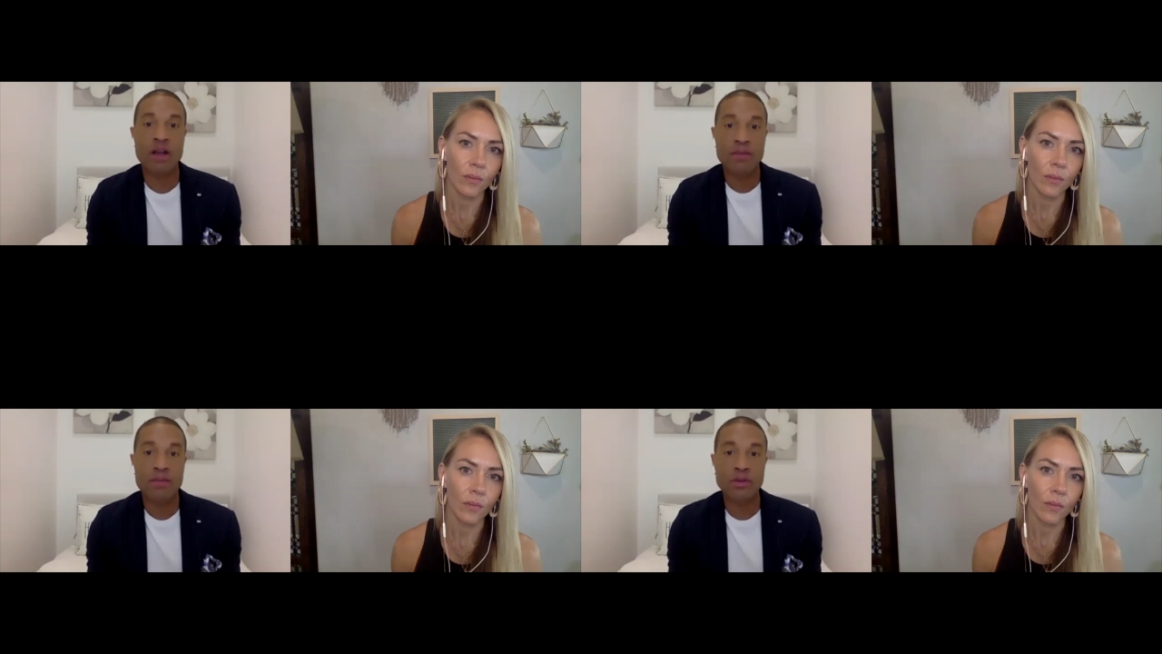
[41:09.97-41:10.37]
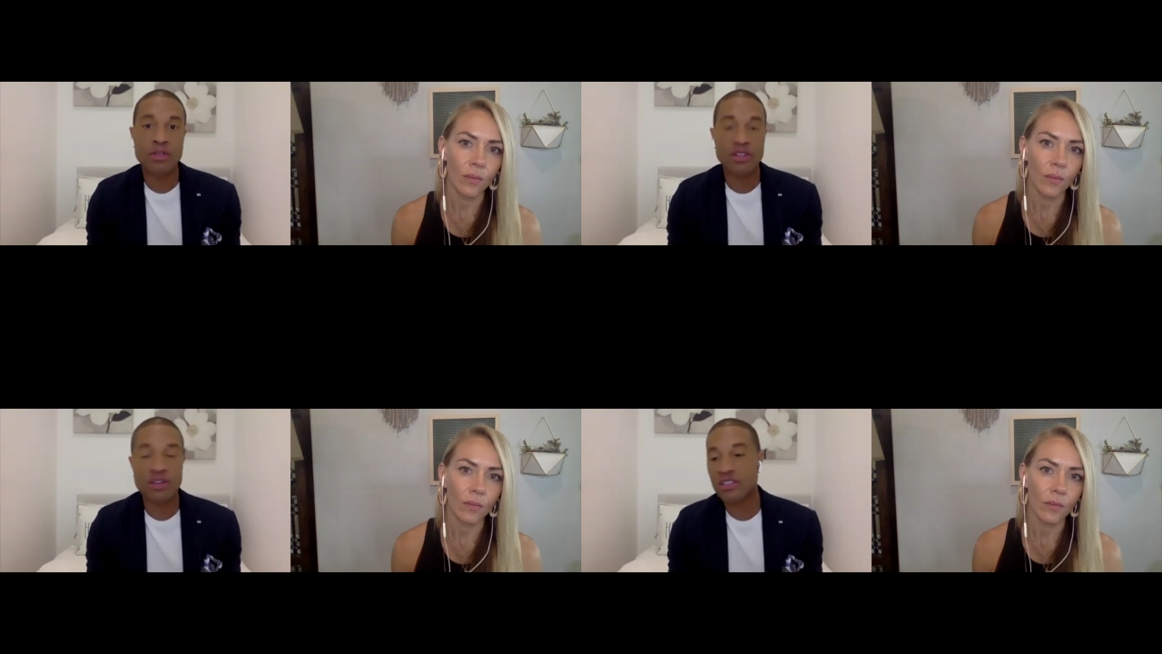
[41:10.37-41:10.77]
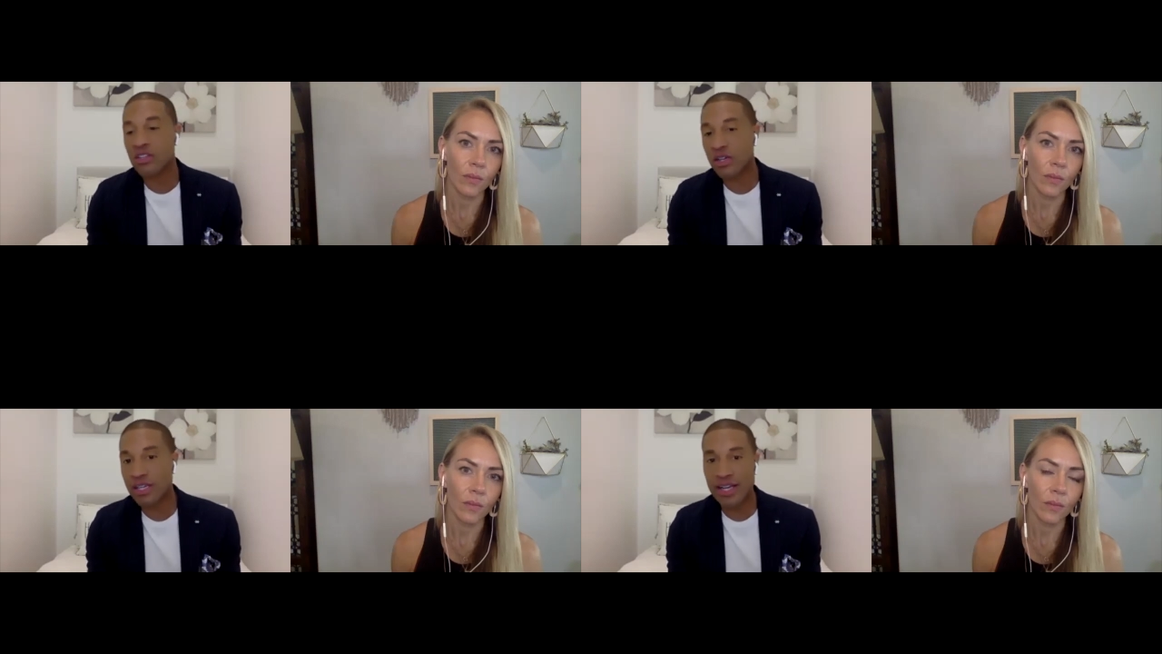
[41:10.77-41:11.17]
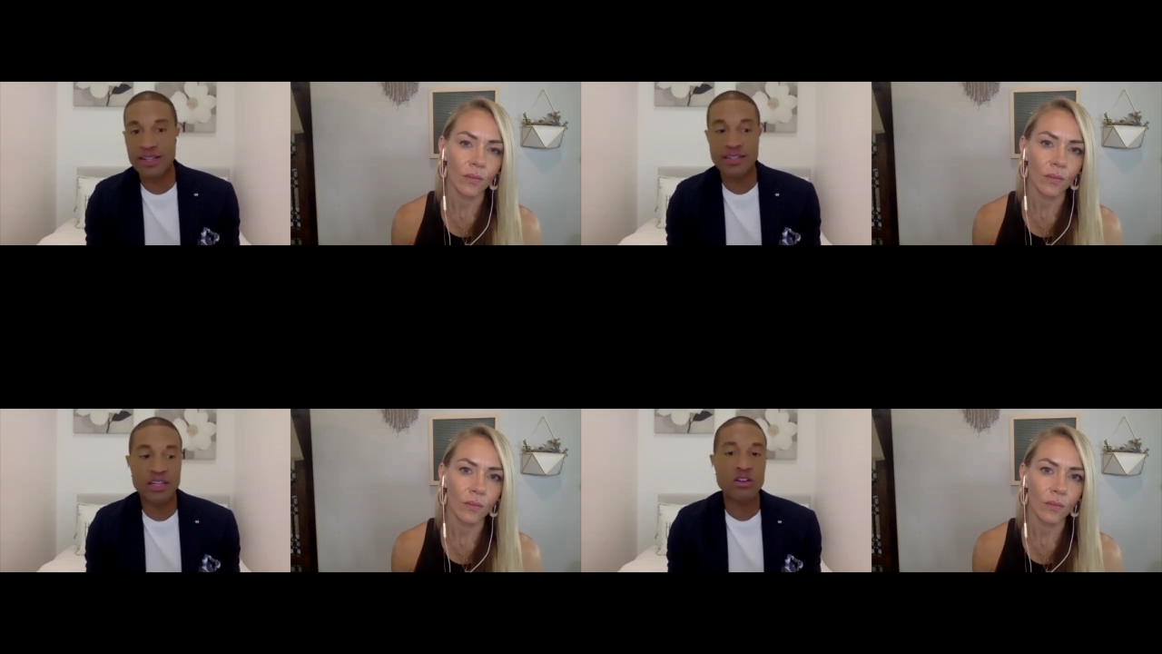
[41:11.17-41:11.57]
Speaker 1: build resilience in your
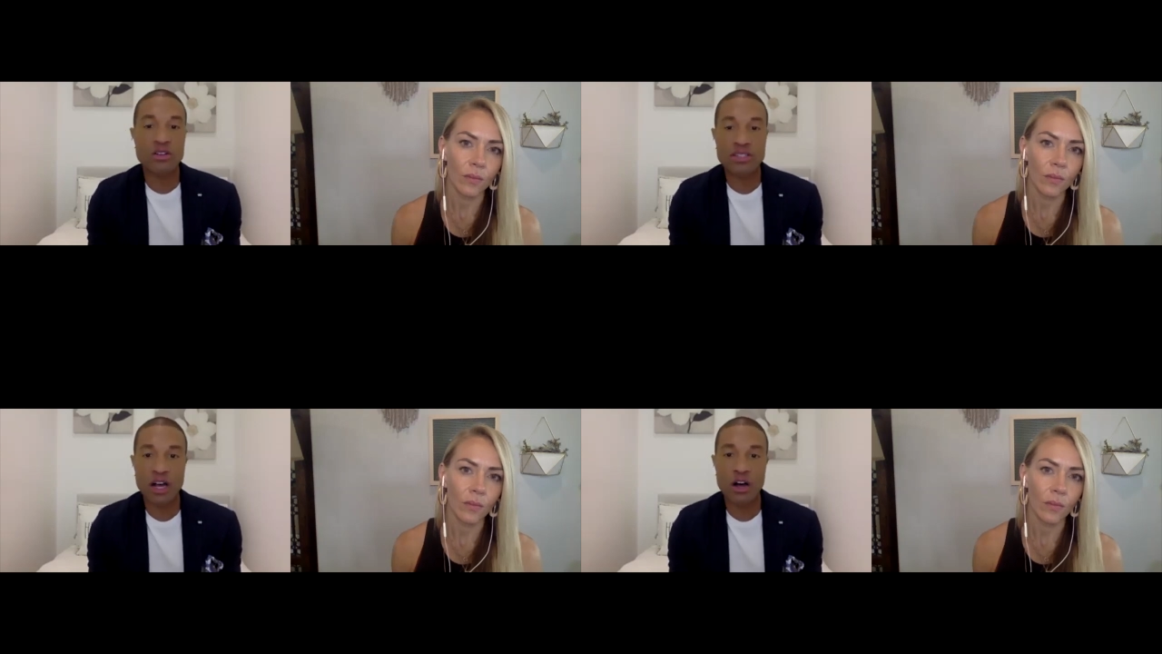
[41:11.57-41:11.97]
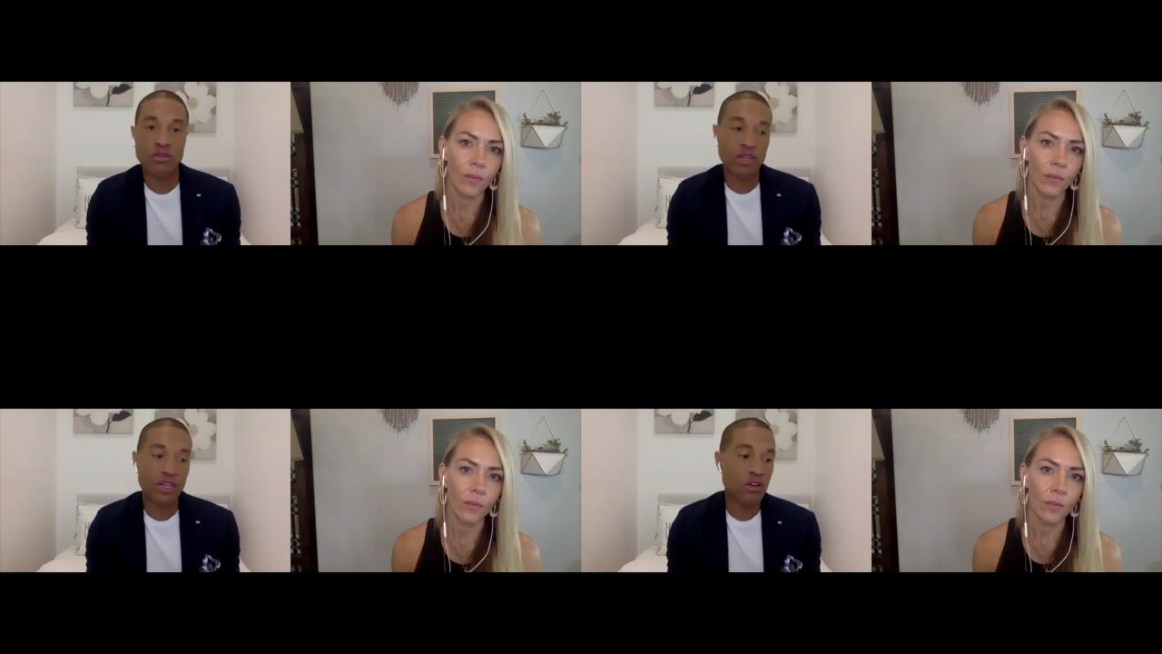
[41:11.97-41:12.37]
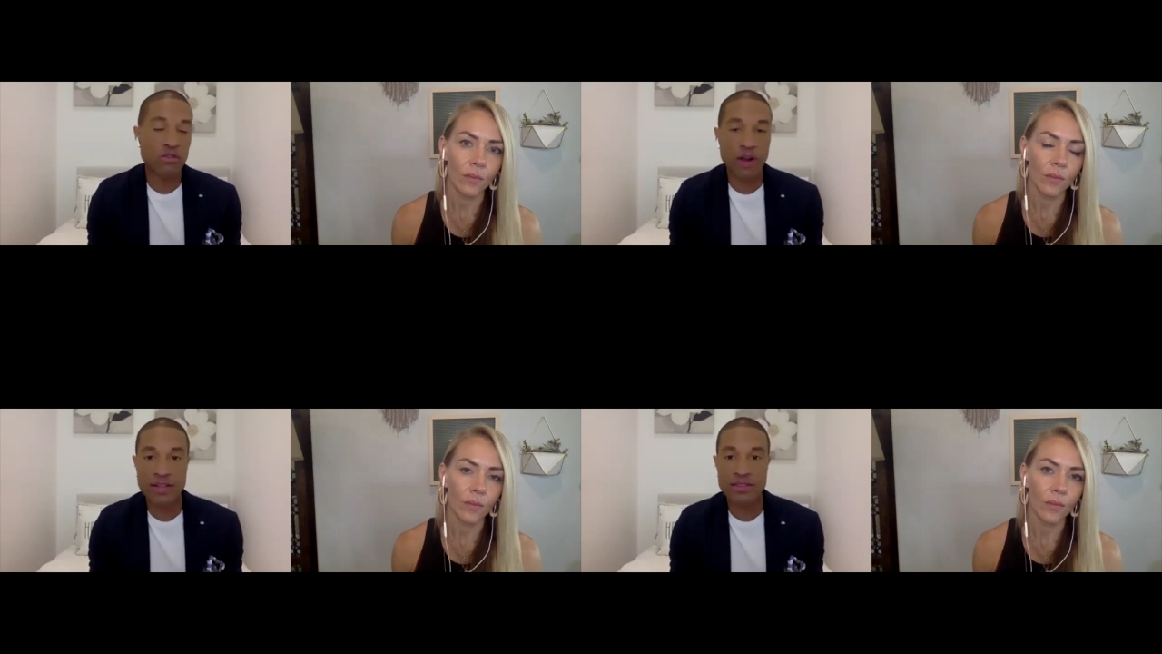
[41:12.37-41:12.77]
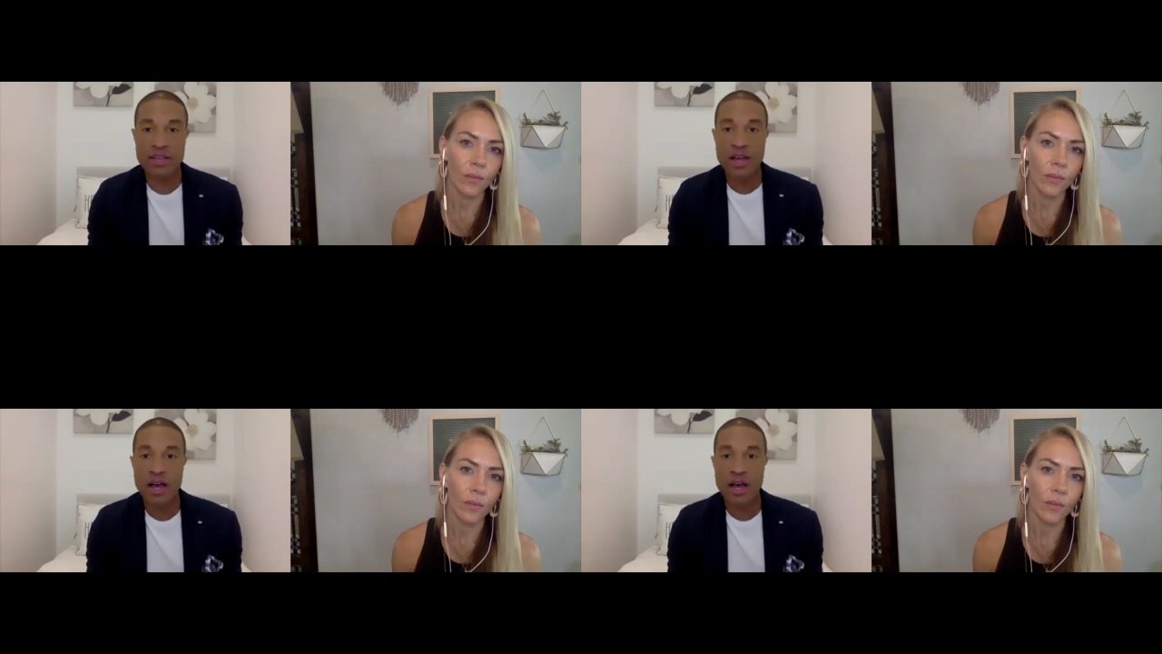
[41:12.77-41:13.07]
kids and in yourself and in your friends,